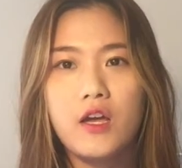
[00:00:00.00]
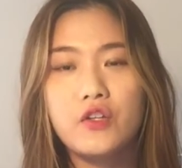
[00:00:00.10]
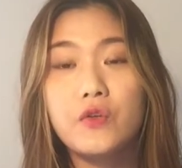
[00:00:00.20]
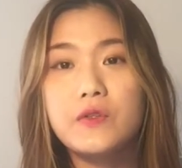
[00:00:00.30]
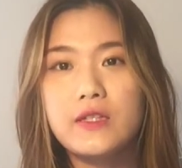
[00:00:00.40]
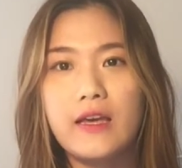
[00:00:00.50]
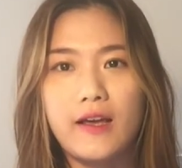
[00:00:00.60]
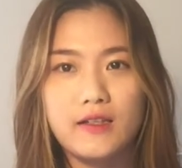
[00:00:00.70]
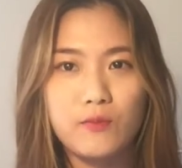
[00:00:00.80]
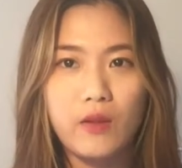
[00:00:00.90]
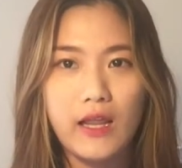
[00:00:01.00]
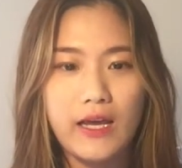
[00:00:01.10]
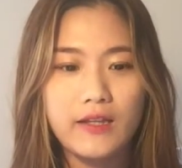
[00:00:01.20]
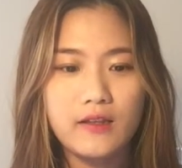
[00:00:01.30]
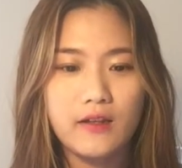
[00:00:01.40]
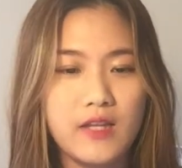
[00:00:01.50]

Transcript: using Xplan.